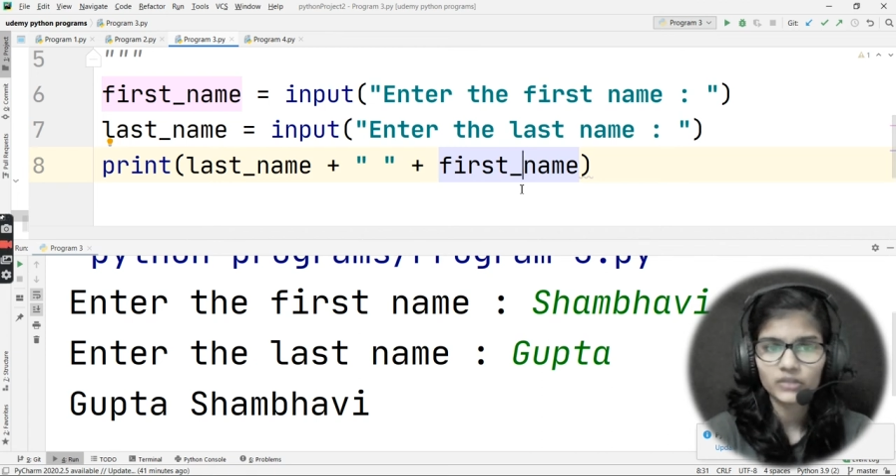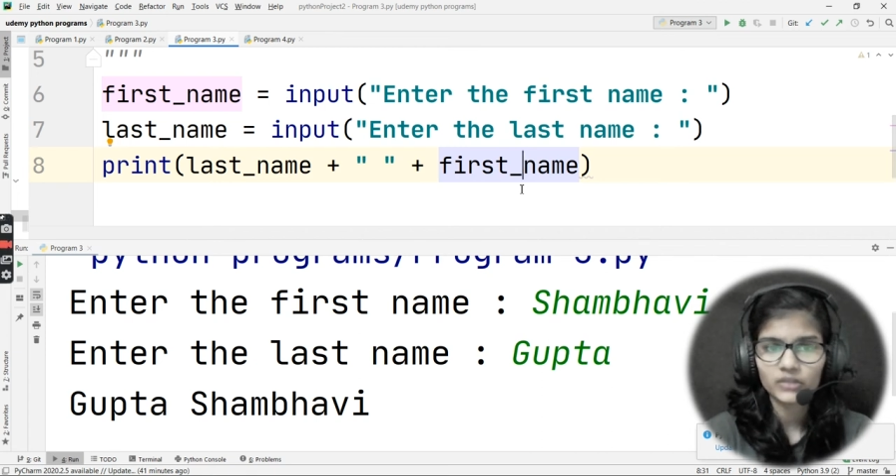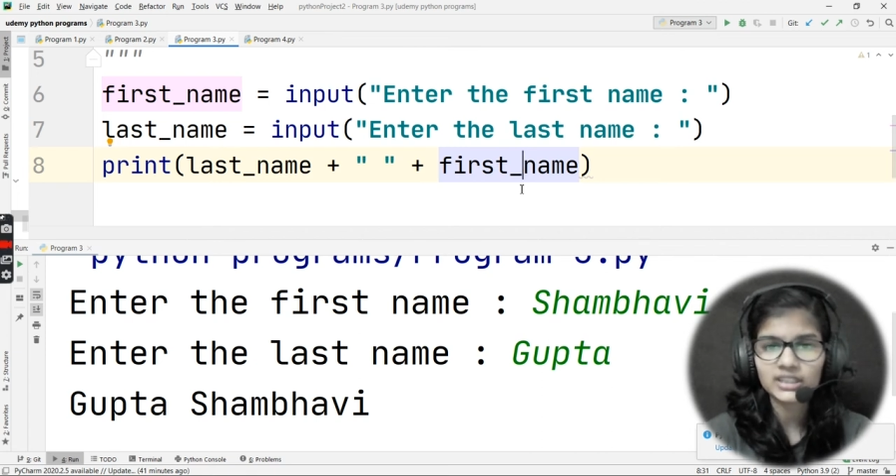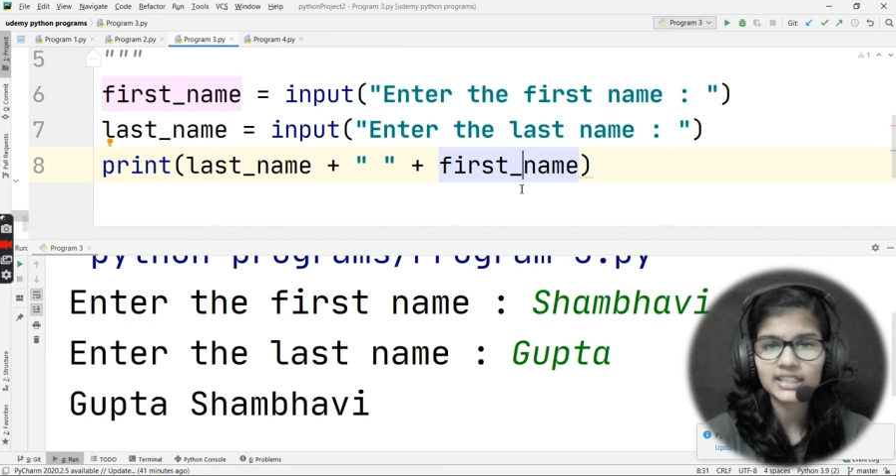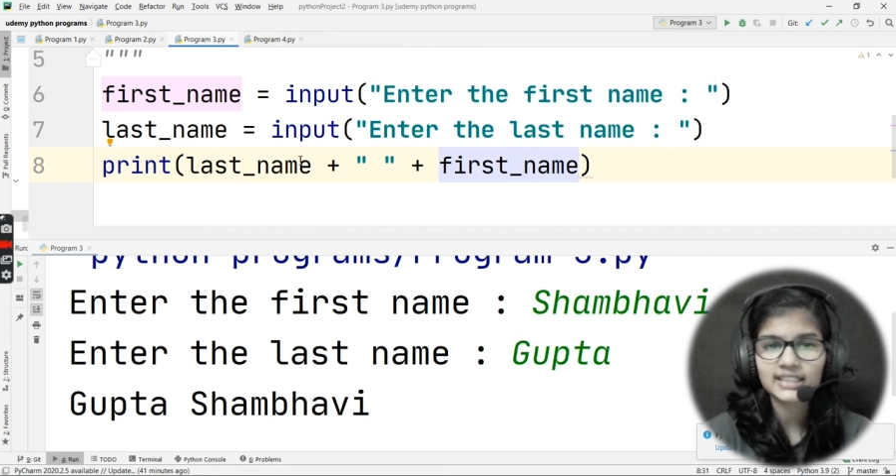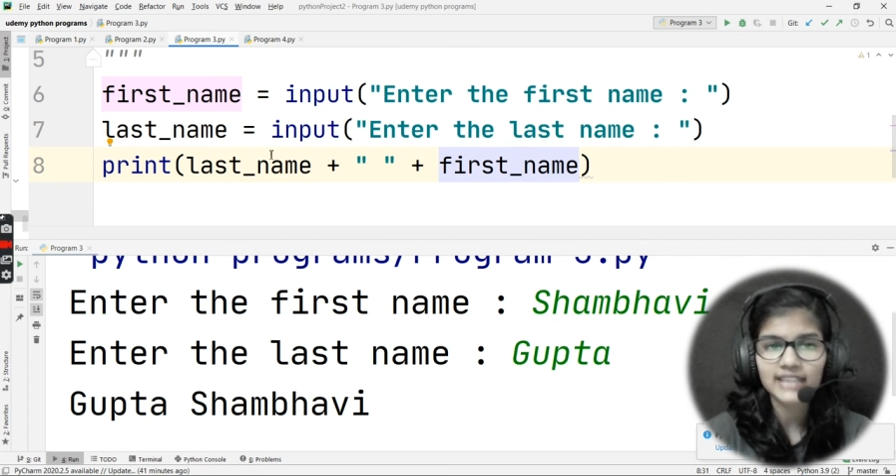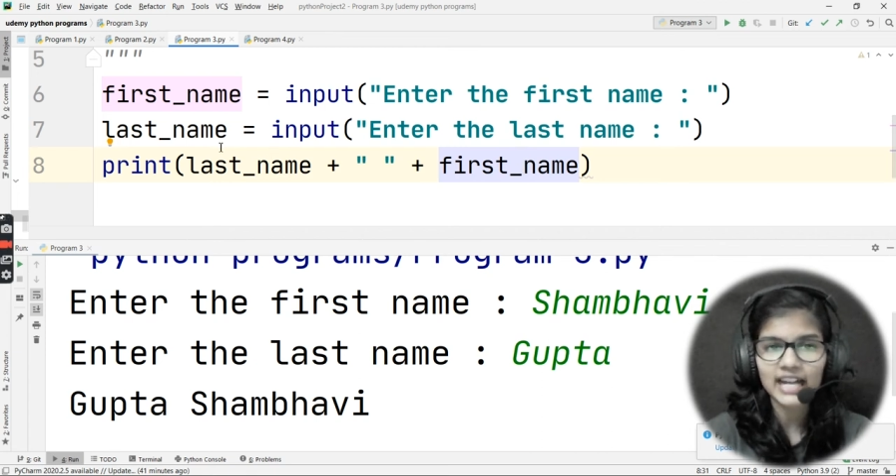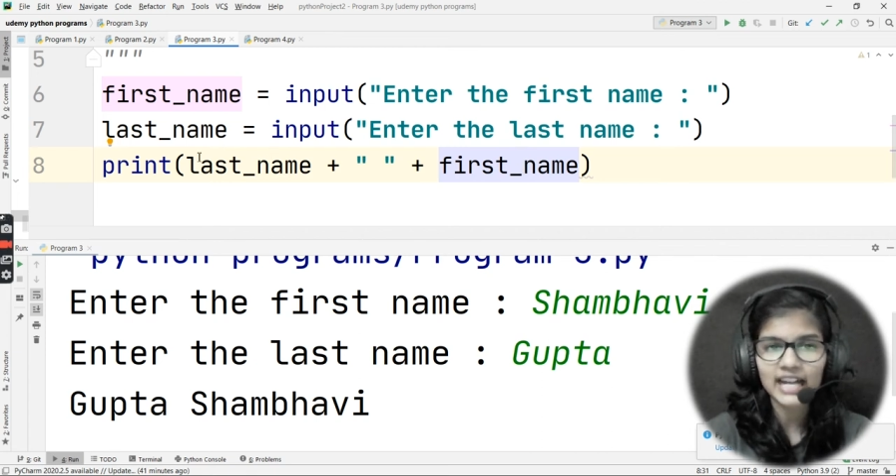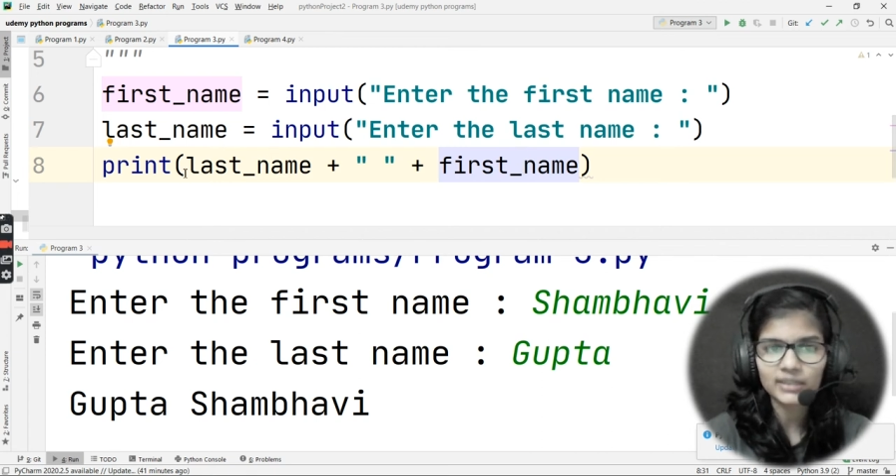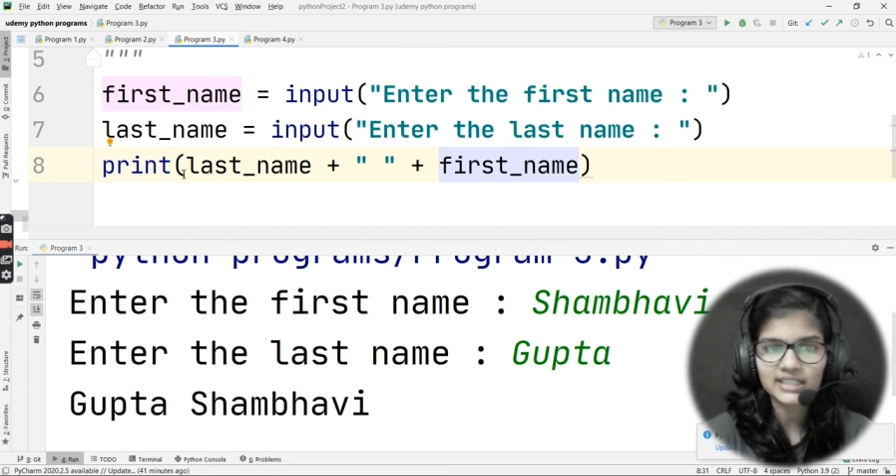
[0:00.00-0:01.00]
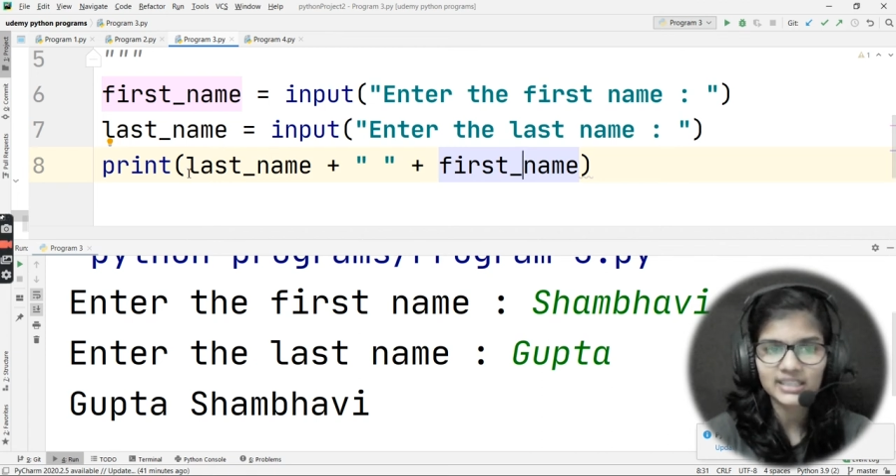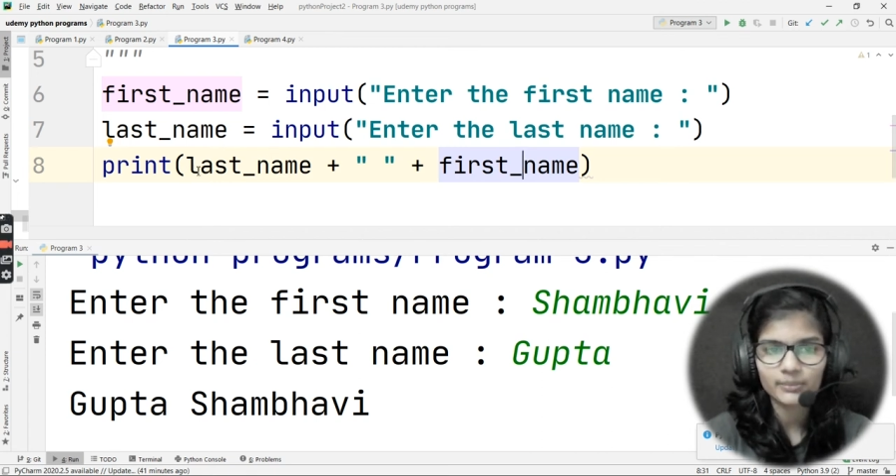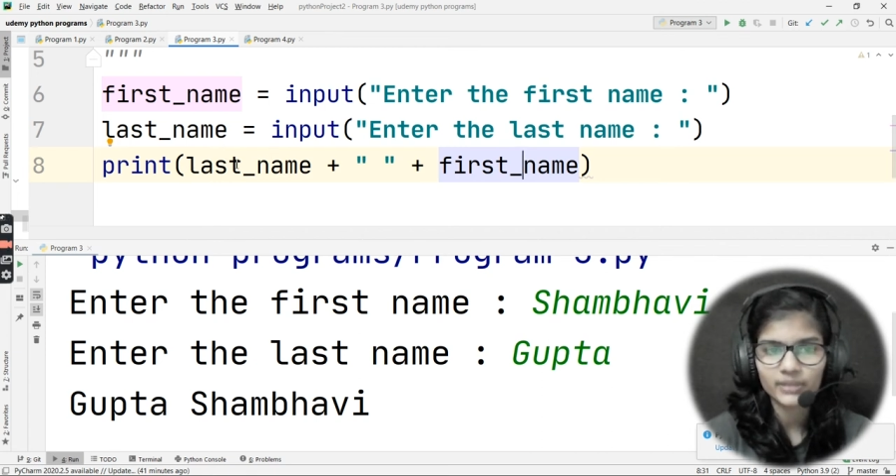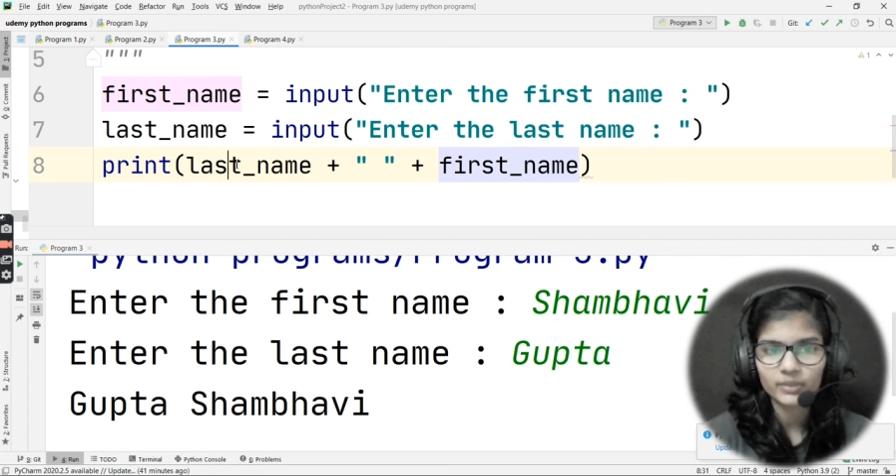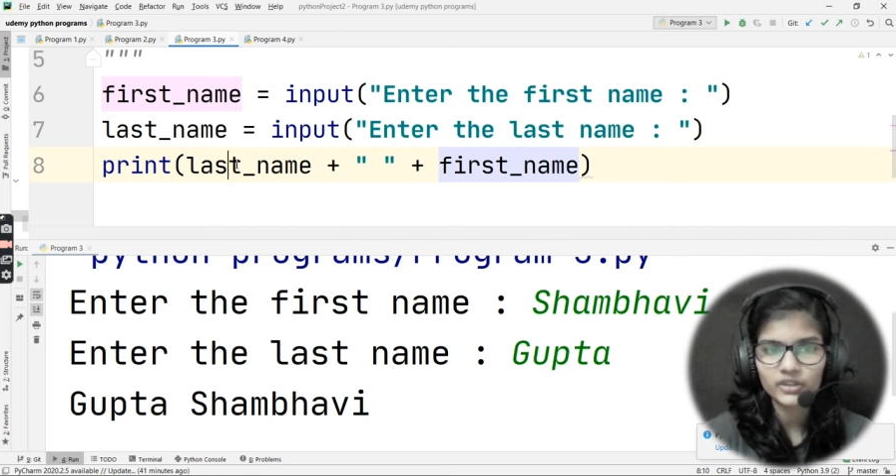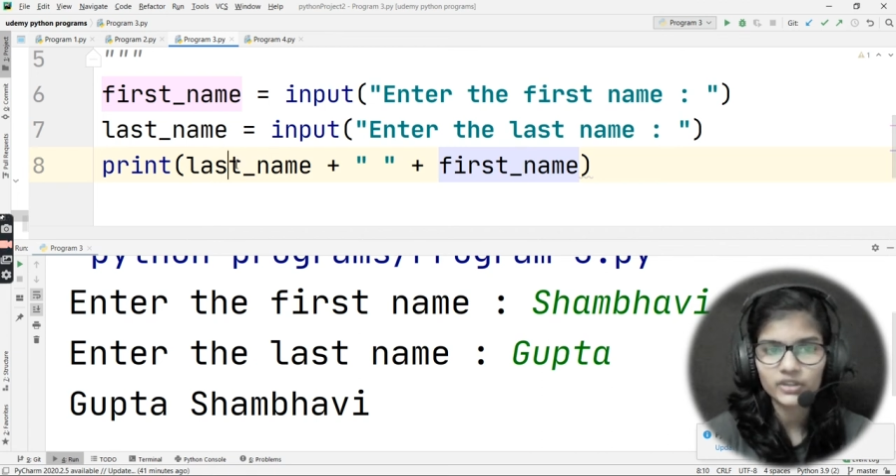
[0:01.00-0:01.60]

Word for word: Because it's that much simple,